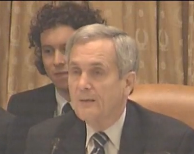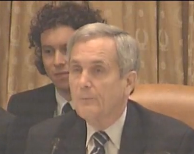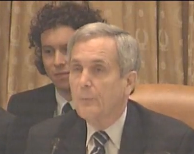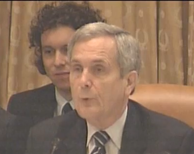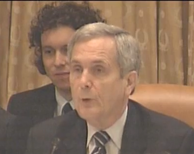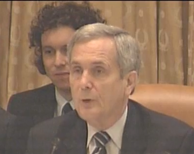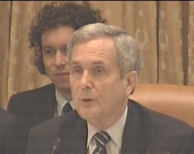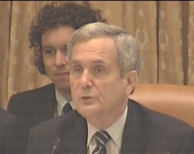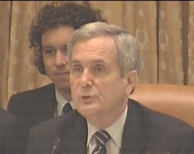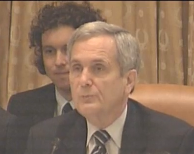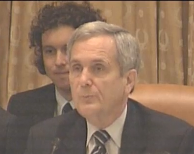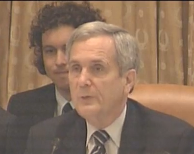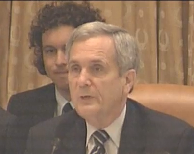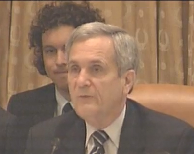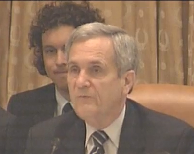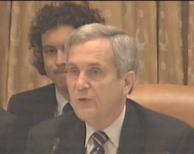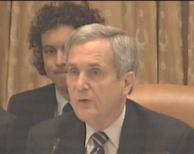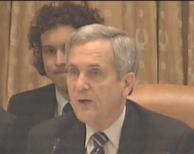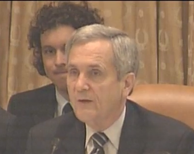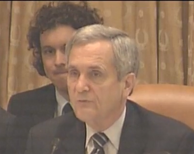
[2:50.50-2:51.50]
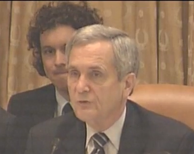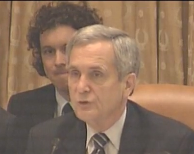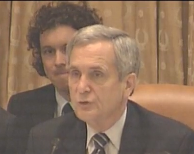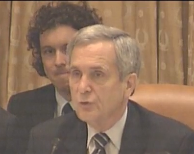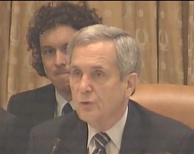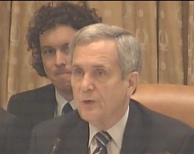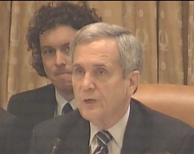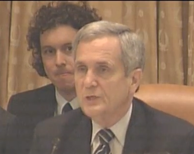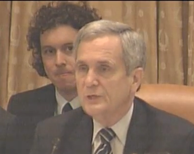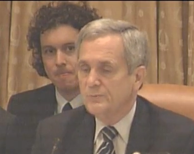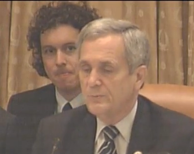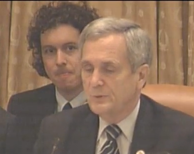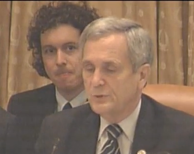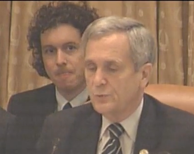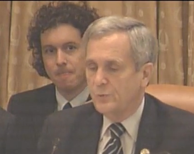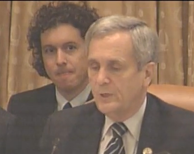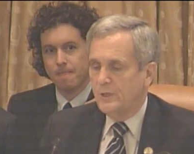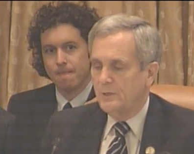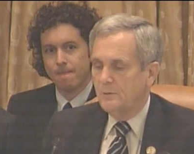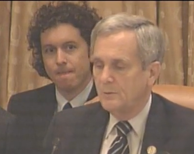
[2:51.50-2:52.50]
Speaker 1: that approach, but if you have a choice
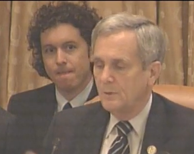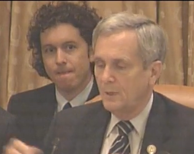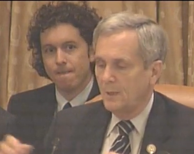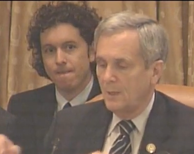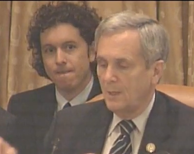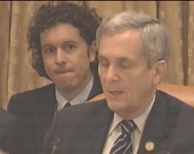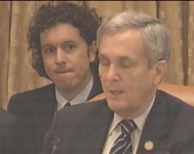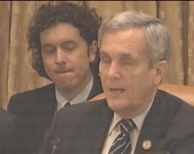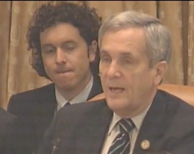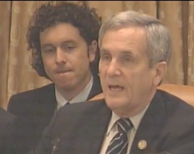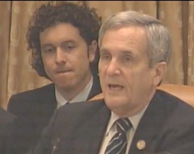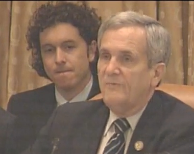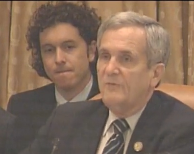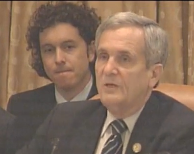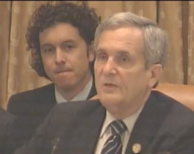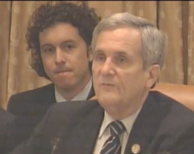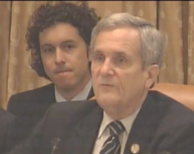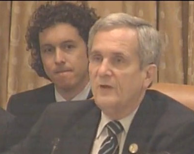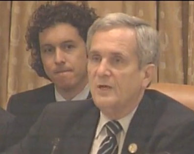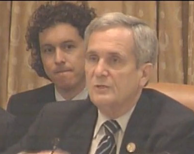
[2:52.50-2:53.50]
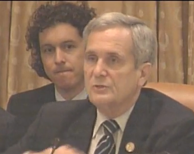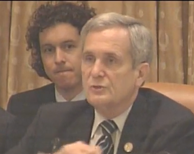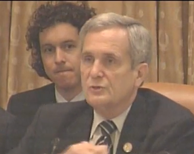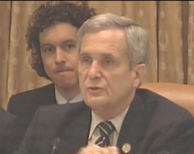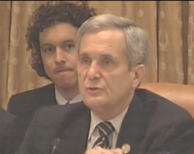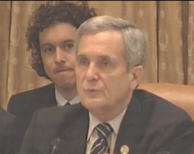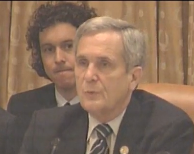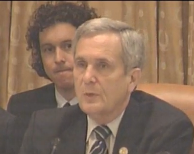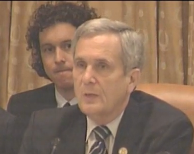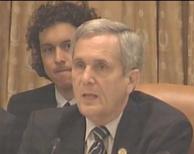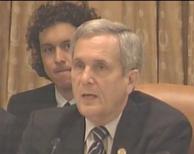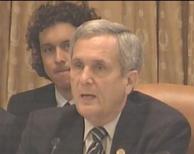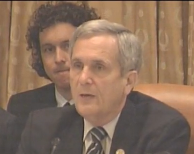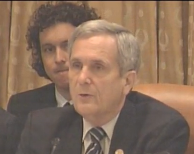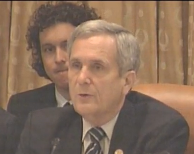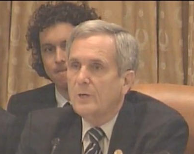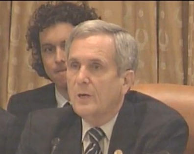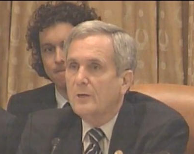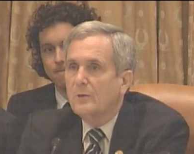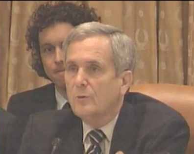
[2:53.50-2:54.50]
between having investors
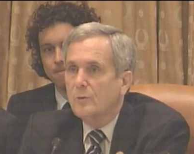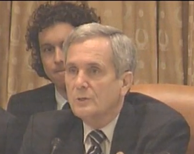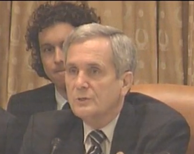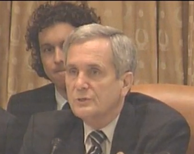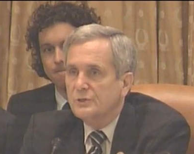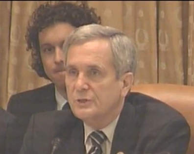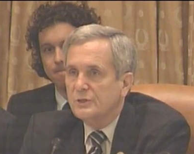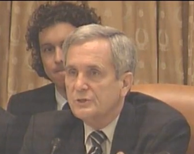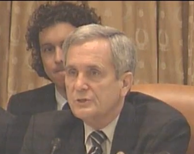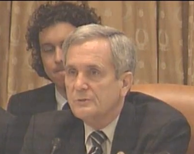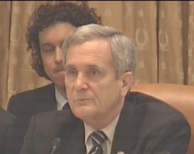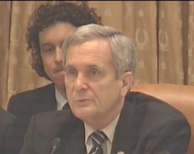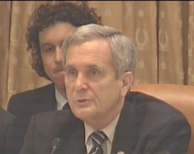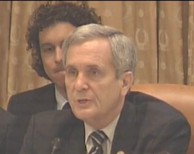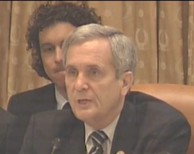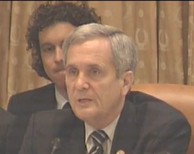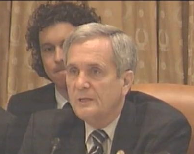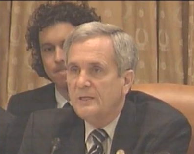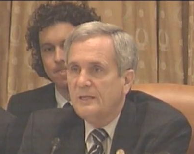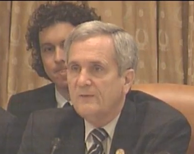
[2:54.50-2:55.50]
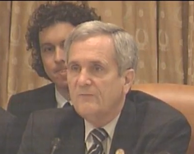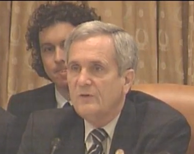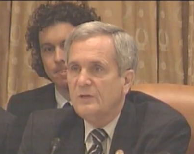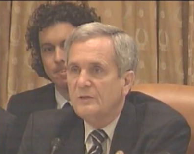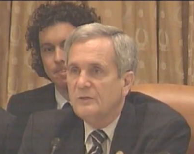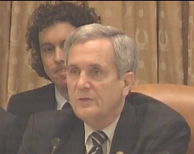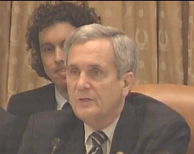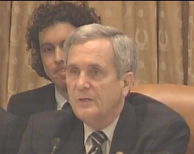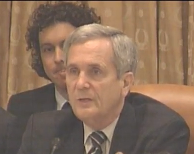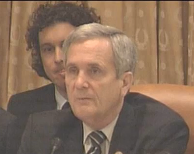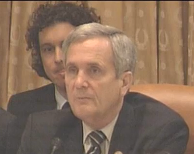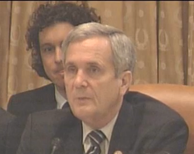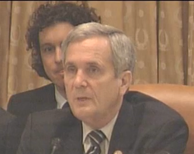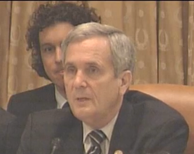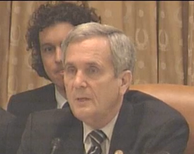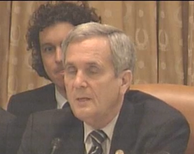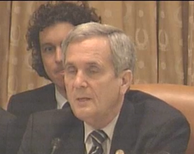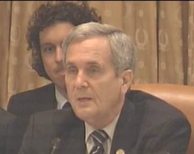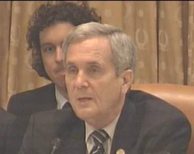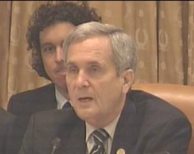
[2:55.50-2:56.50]
rely on our court systems and giving
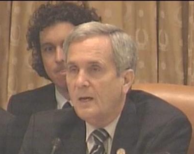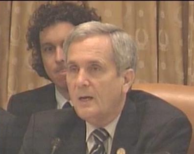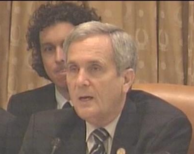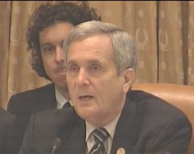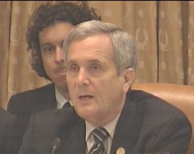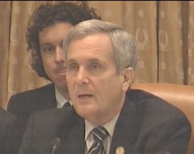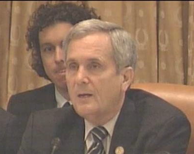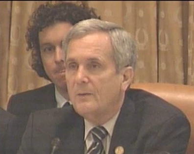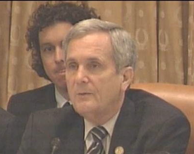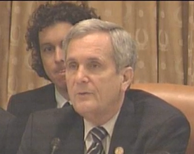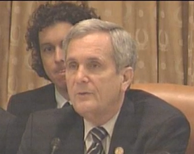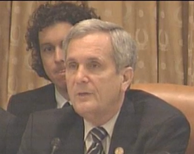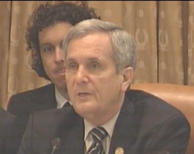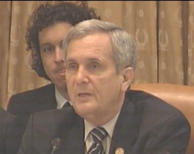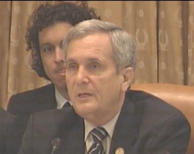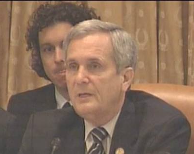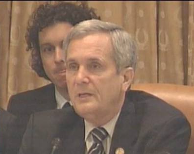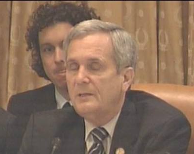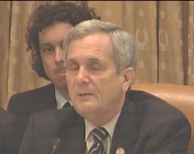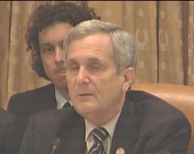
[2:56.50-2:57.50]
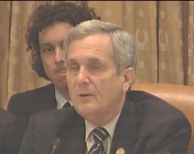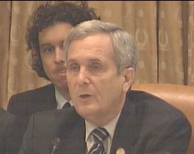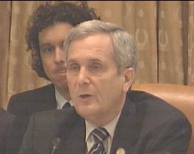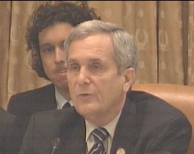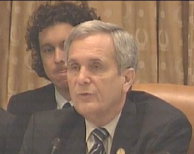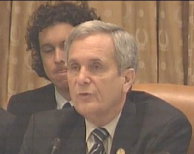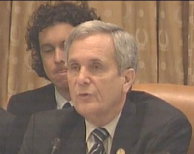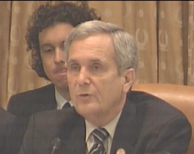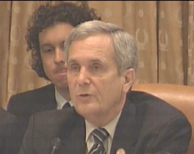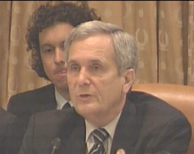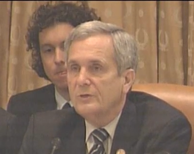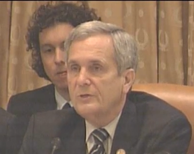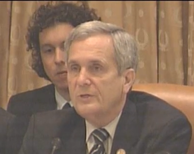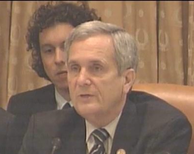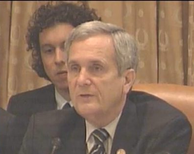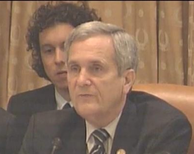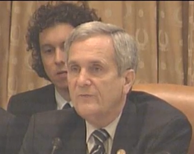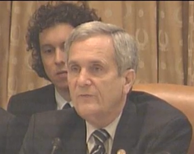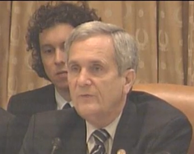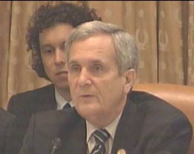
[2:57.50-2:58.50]
them uh, the
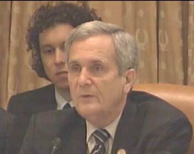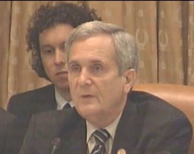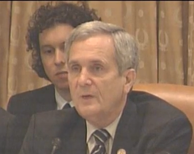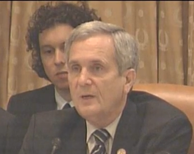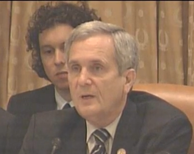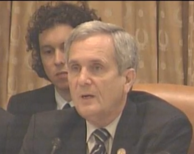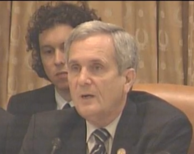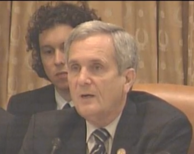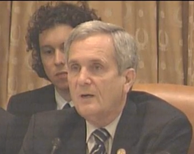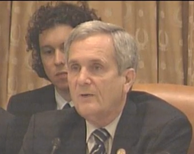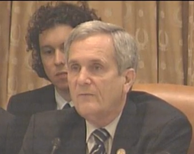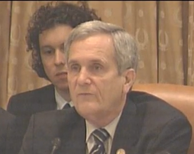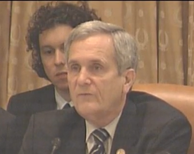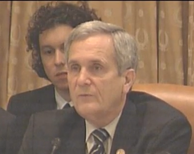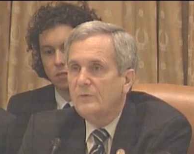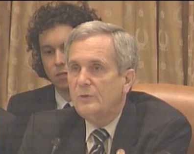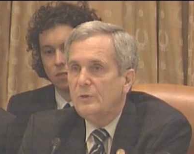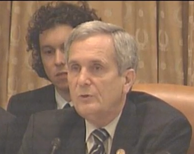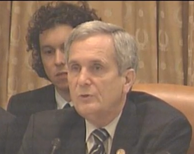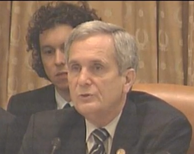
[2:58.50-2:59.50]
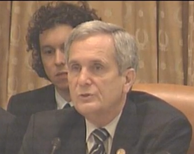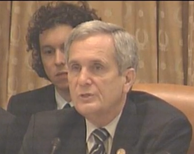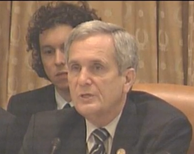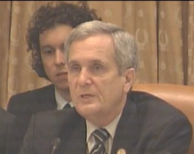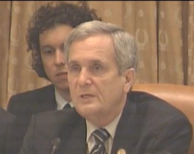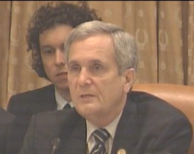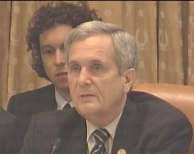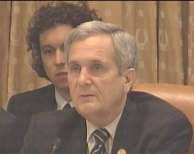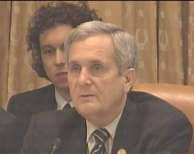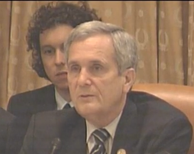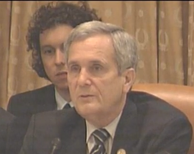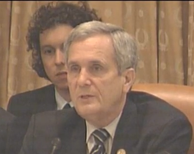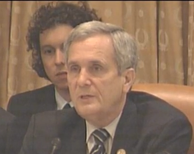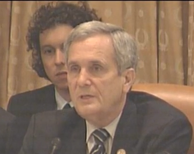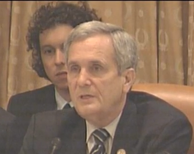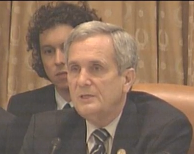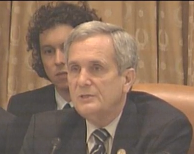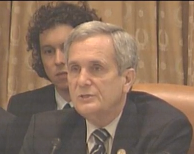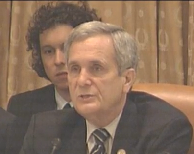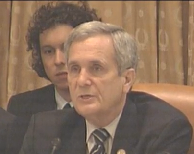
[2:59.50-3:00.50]
alternative of using
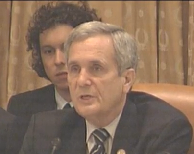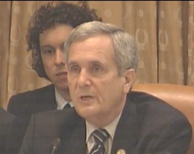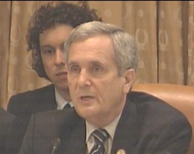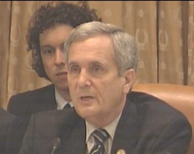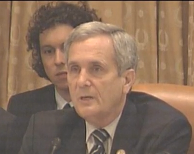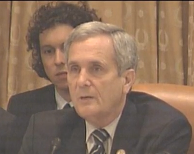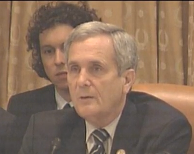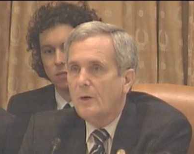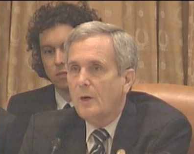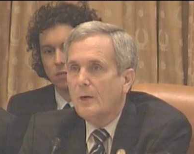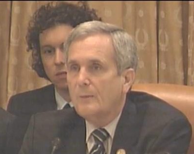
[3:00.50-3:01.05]
these uh,